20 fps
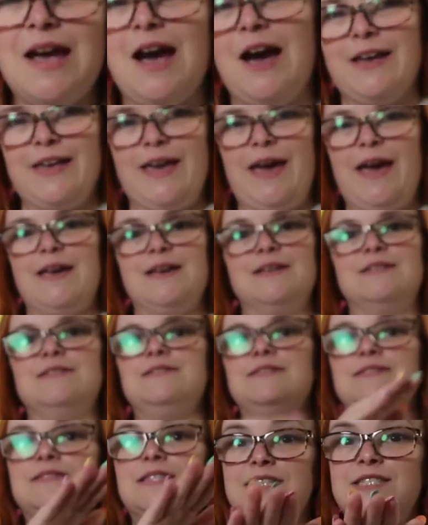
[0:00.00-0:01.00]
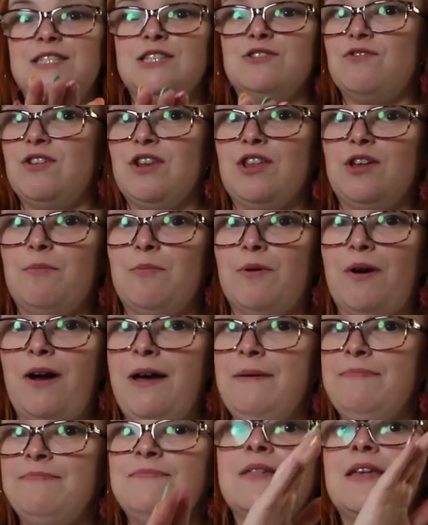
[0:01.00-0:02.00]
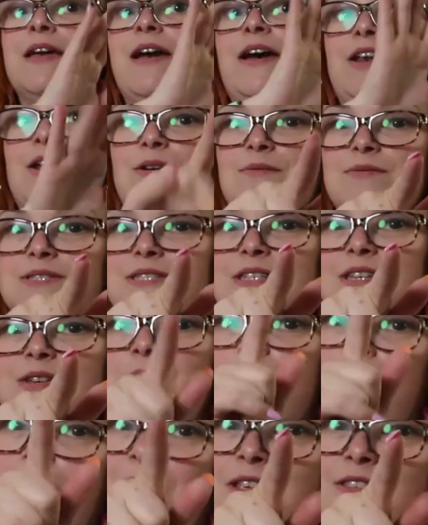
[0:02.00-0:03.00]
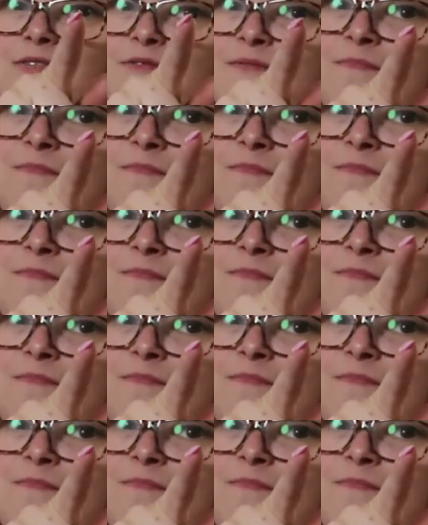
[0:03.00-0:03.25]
Okay, this is really goodbye, and I will see you in my next